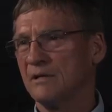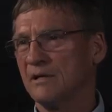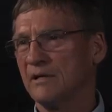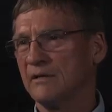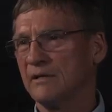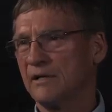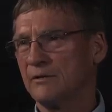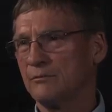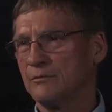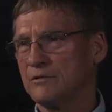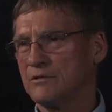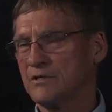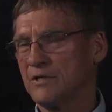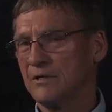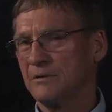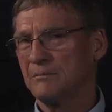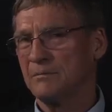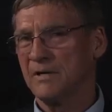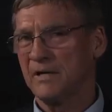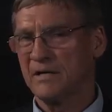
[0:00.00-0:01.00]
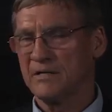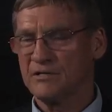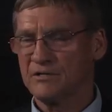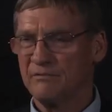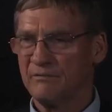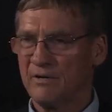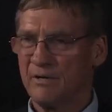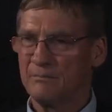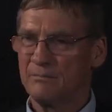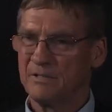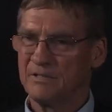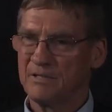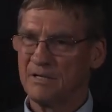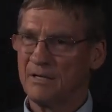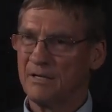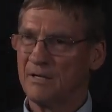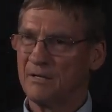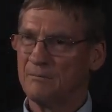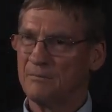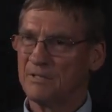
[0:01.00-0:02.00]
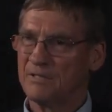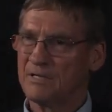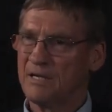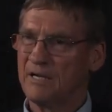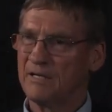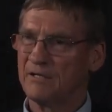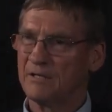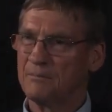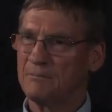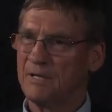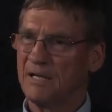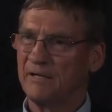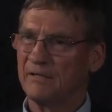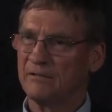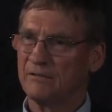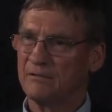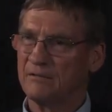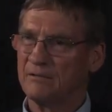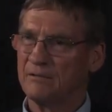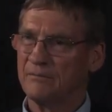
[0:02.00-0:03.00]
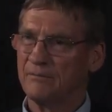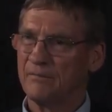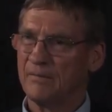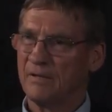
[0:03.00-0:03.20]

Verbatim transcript: and that was at the behest of our bat uh, battalion commander.